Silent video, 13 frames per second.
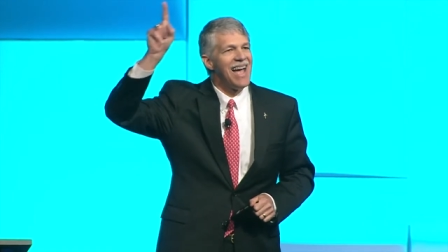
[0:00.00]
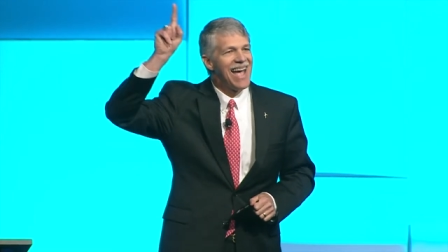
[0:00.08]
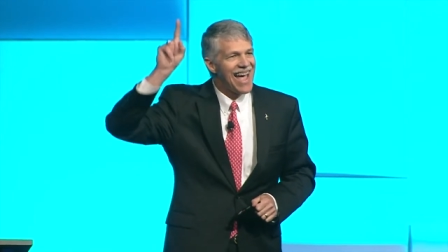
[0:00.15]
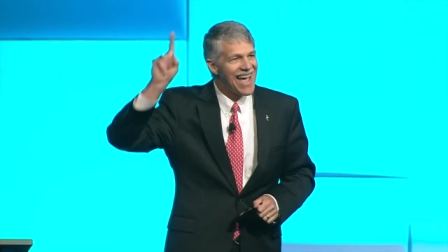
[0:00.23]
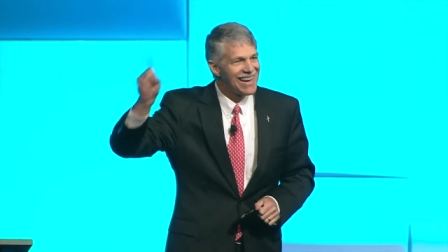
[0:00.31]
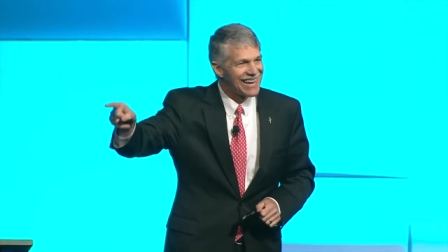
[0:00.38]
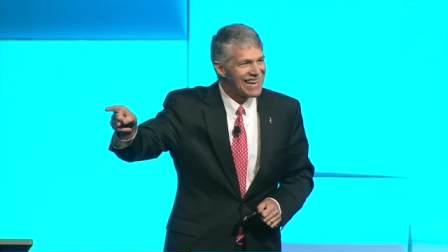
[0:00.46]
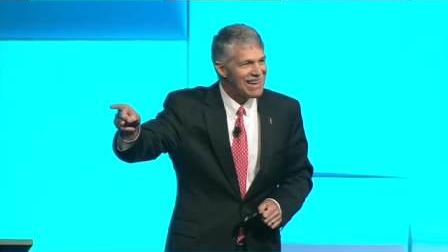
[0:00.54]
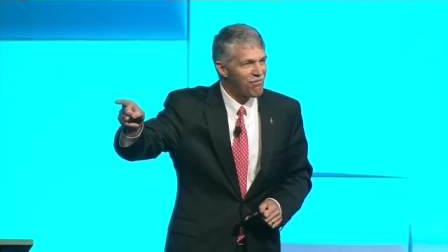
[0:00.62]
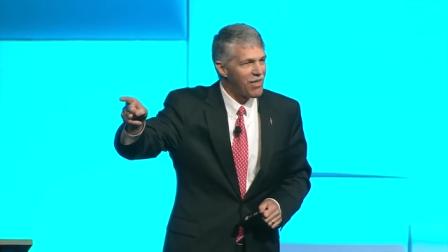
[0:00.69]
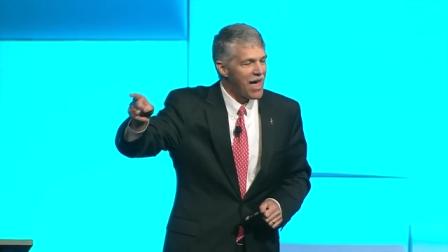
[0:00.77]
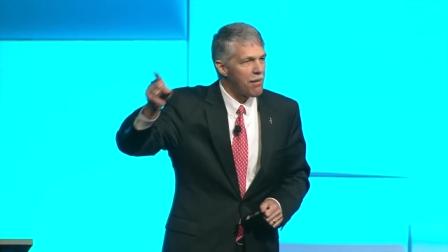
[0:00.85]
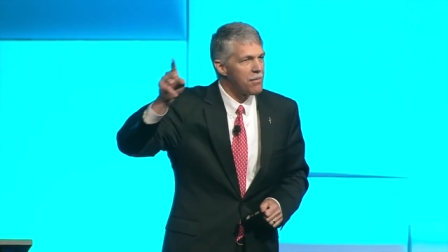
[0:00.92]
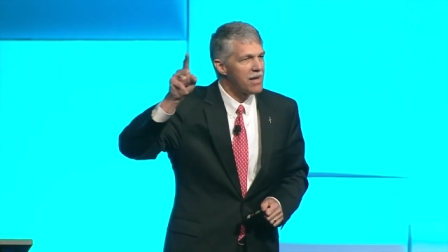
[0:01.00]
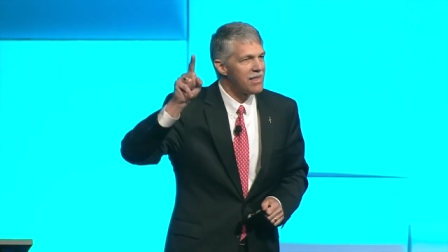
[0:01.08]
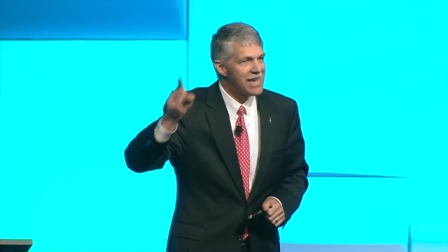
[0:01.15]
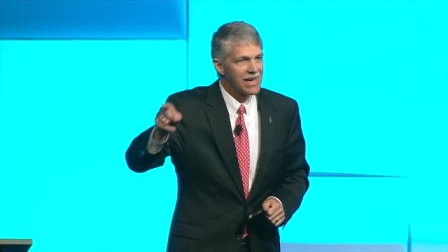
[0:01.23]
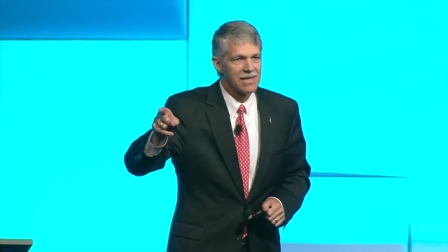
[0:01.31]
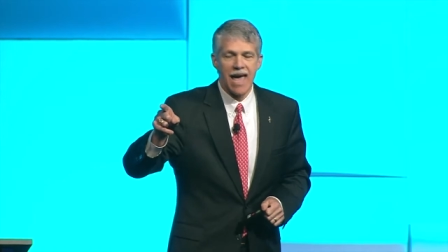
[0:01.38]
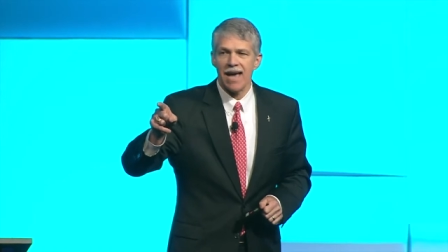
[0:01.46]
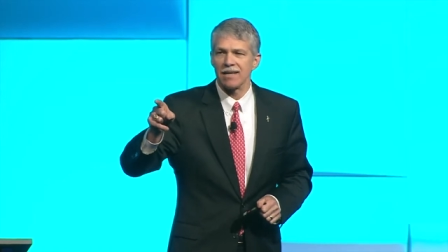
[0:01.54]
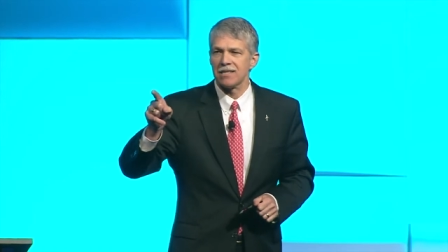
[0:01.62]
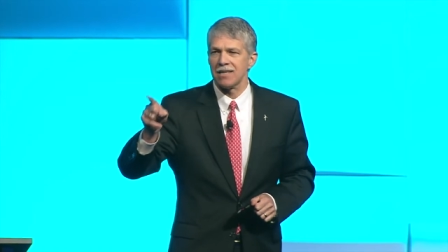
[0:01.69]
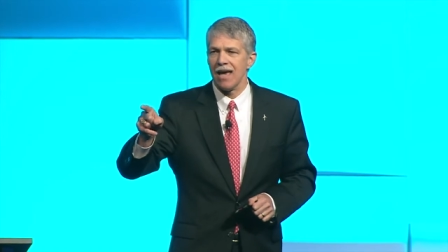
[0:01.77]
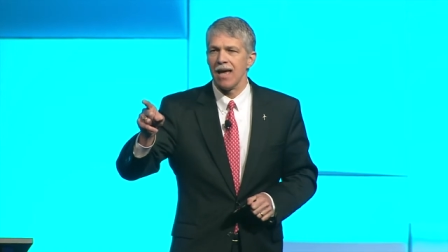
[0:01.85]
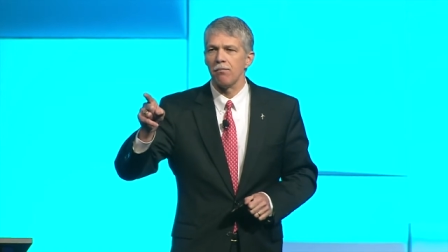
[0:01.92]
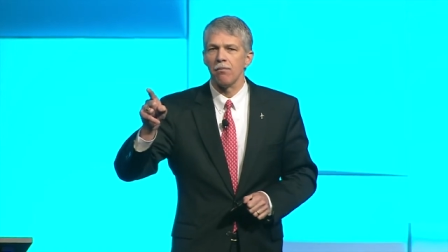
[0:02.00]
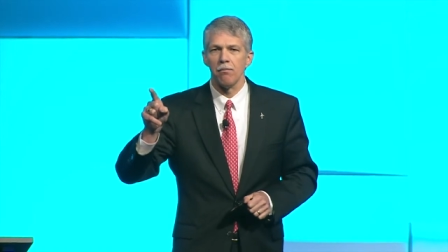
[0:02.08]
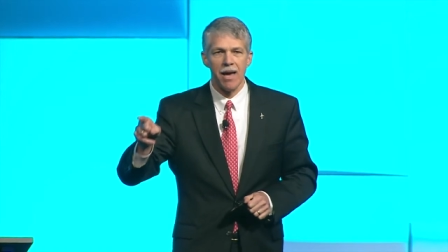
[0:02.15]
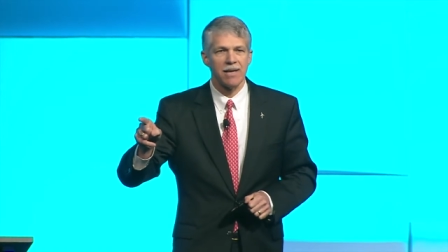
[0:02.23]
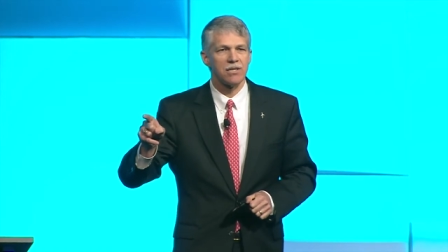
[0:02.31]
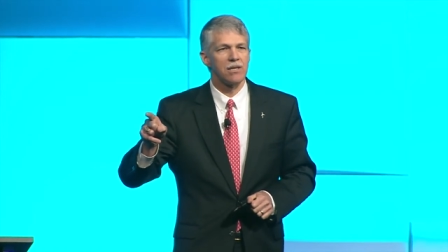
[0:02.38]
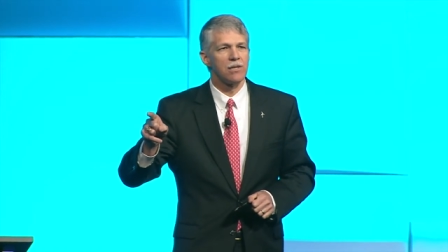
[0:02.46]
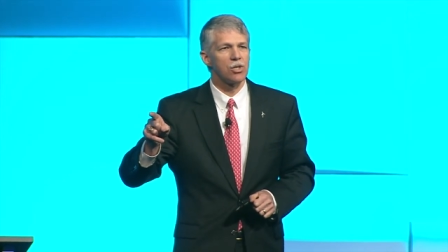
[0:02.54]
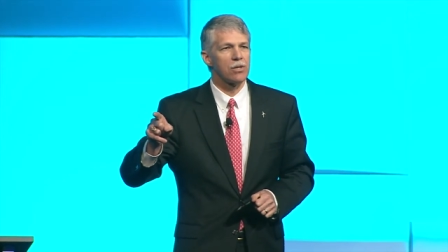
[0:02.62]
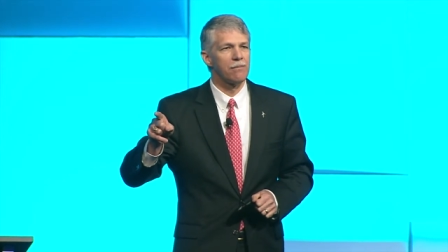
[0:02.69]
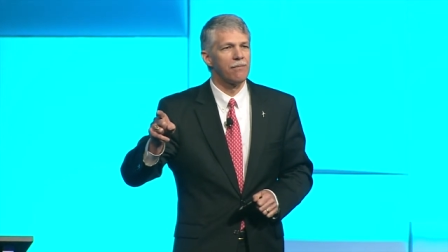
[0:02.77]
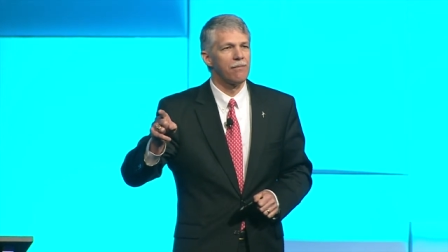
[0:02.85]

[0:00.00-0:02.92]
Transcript: and leave them the exact same message.